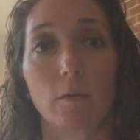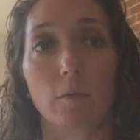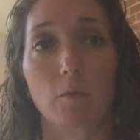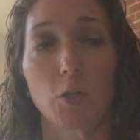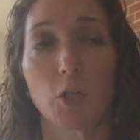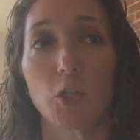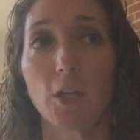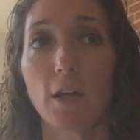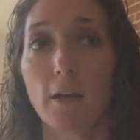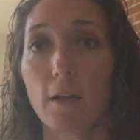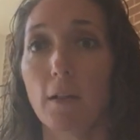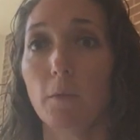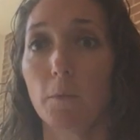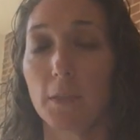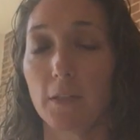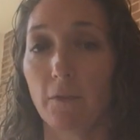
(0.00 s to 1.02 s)

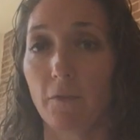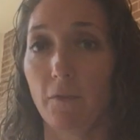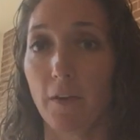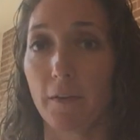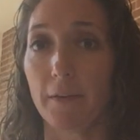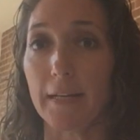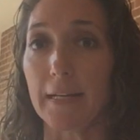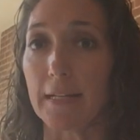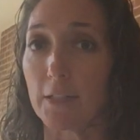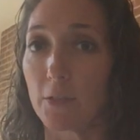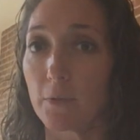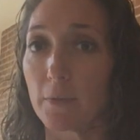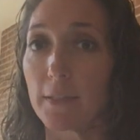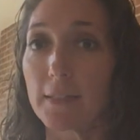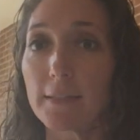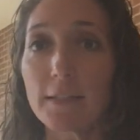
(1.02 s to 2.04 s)
Rochelle was a very
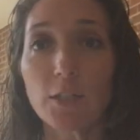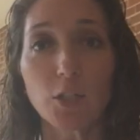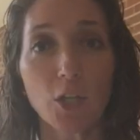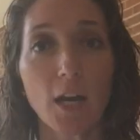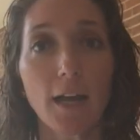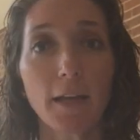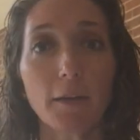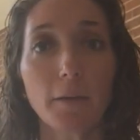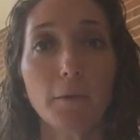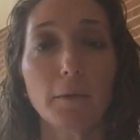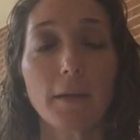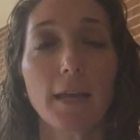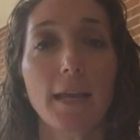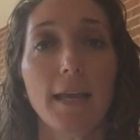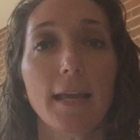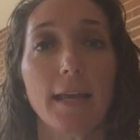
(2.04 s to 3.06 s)
interesting child
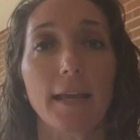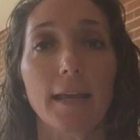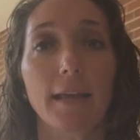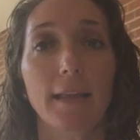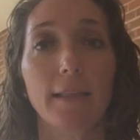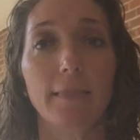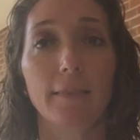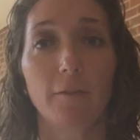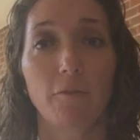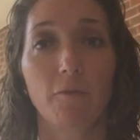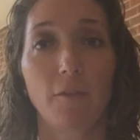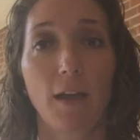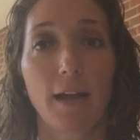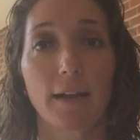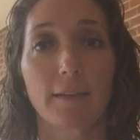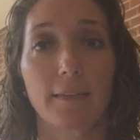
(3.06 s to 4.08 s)
in the
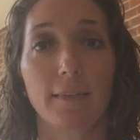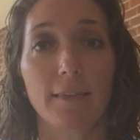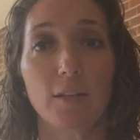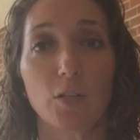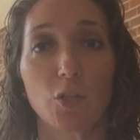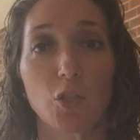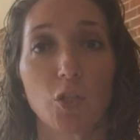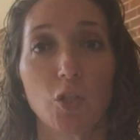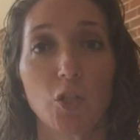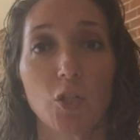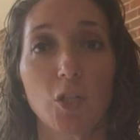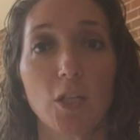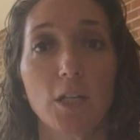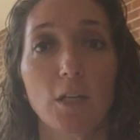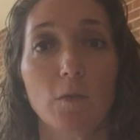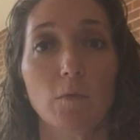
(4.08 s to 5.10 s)
fact that
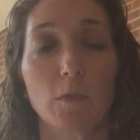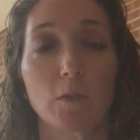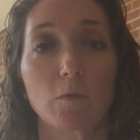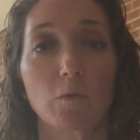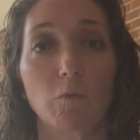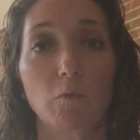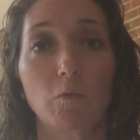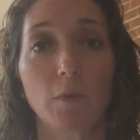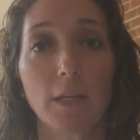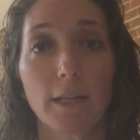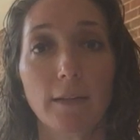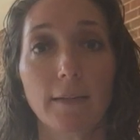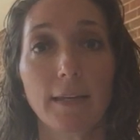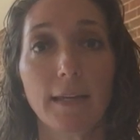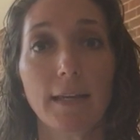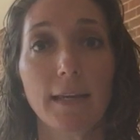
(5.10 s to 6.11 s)
she was
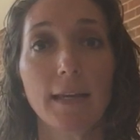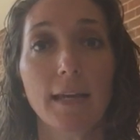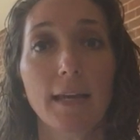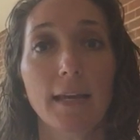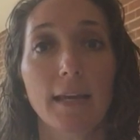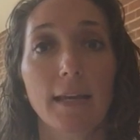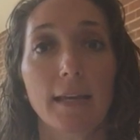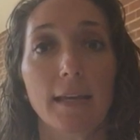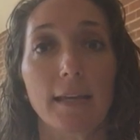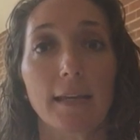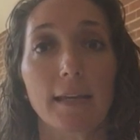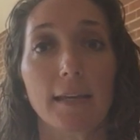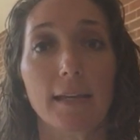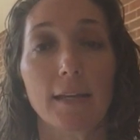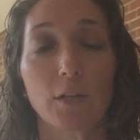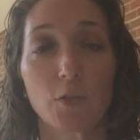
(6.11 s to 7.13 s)
really
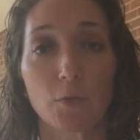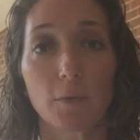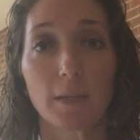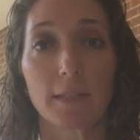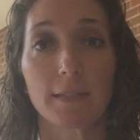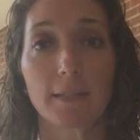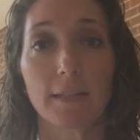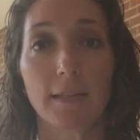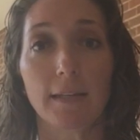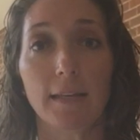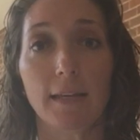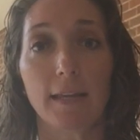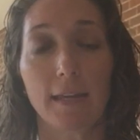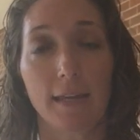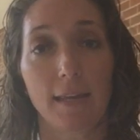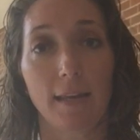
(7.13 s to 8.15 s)
interested
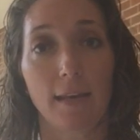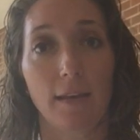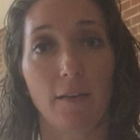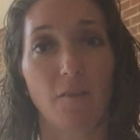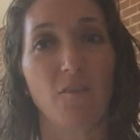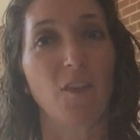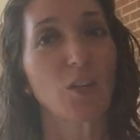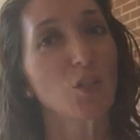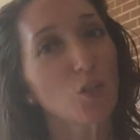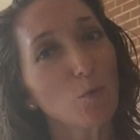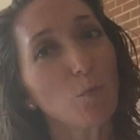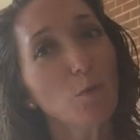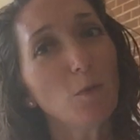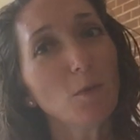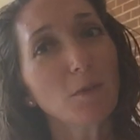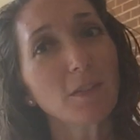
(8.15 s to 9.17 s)
in
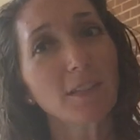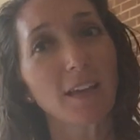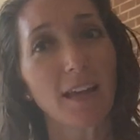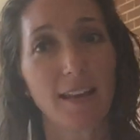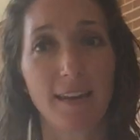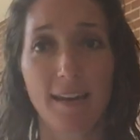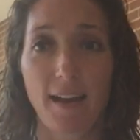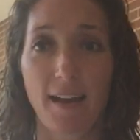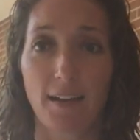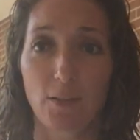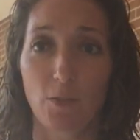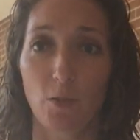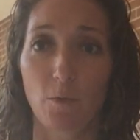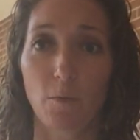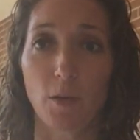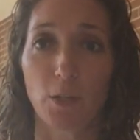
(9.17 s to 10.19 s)
vegetables and not
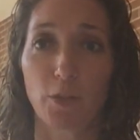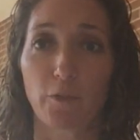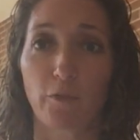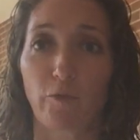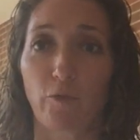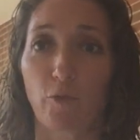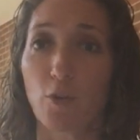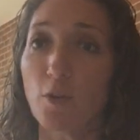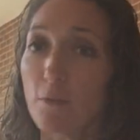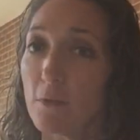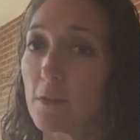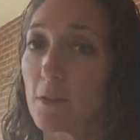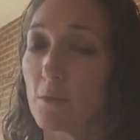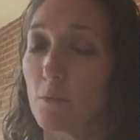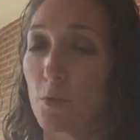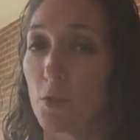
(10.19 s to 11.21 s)
so much
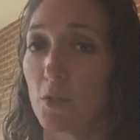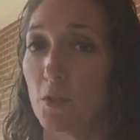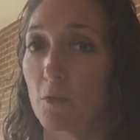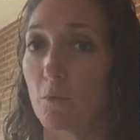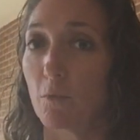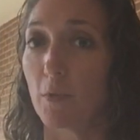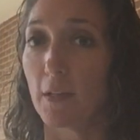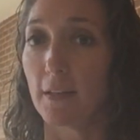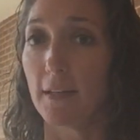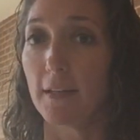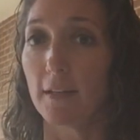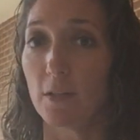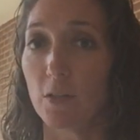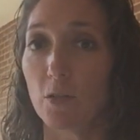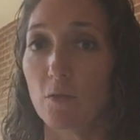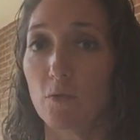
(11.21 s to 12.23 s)
fruits, which is really
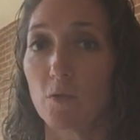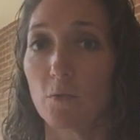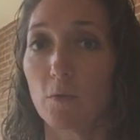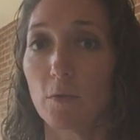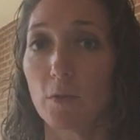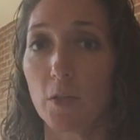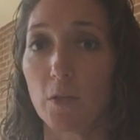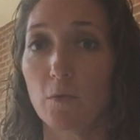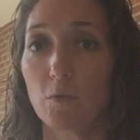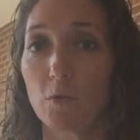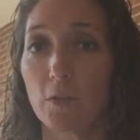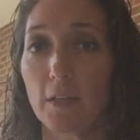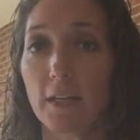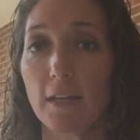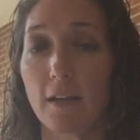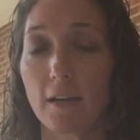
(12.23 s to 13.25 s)
unusual.
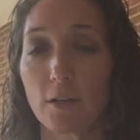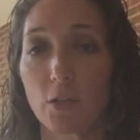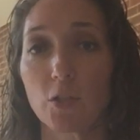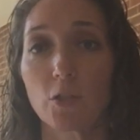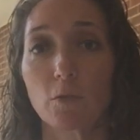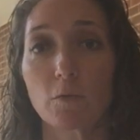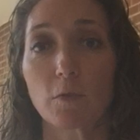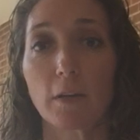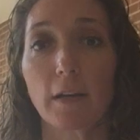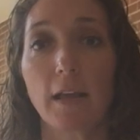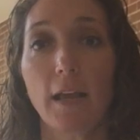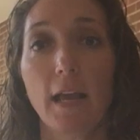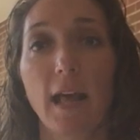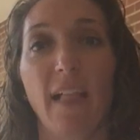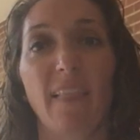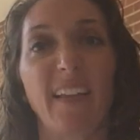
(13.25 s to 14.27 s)
Usually young children
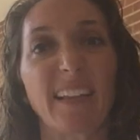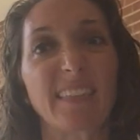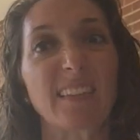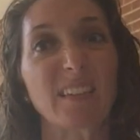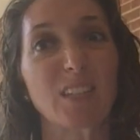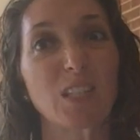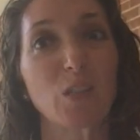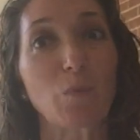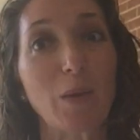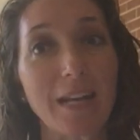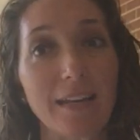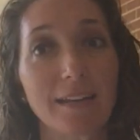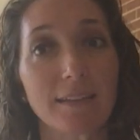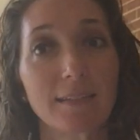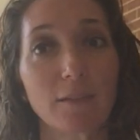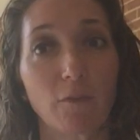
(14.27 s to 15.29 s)
like the
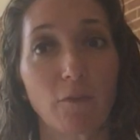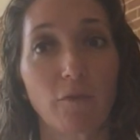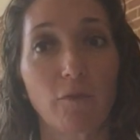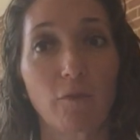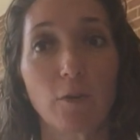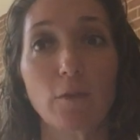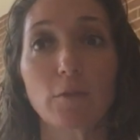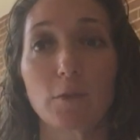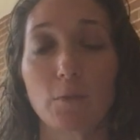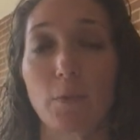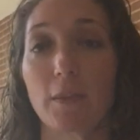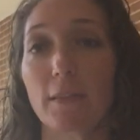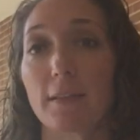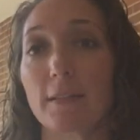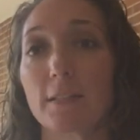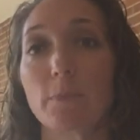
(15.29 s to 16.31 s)
sweetness of fruits
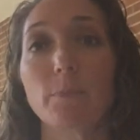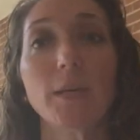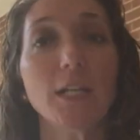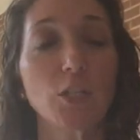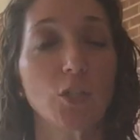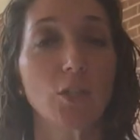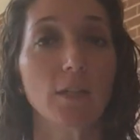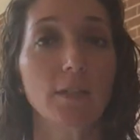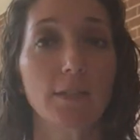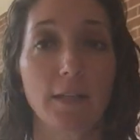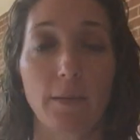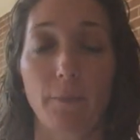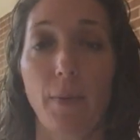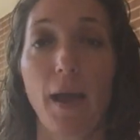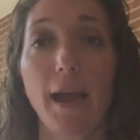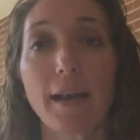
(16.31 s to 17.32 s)
with its peaches
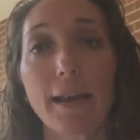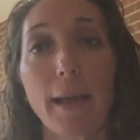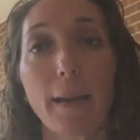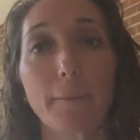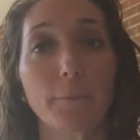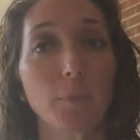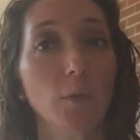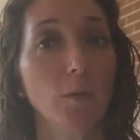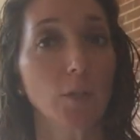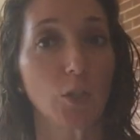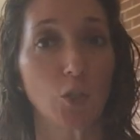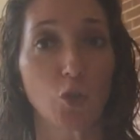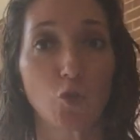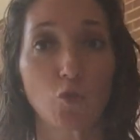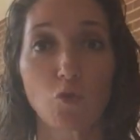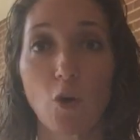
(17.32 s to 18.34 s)
and pineapple and
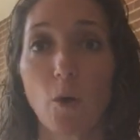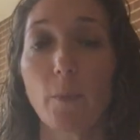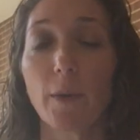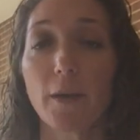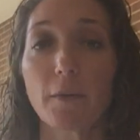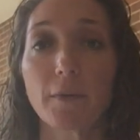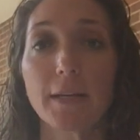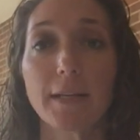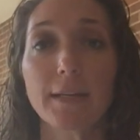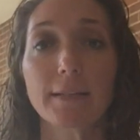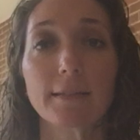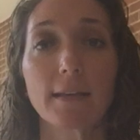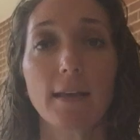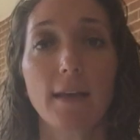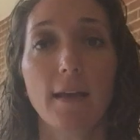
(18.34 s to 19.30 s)
strawberries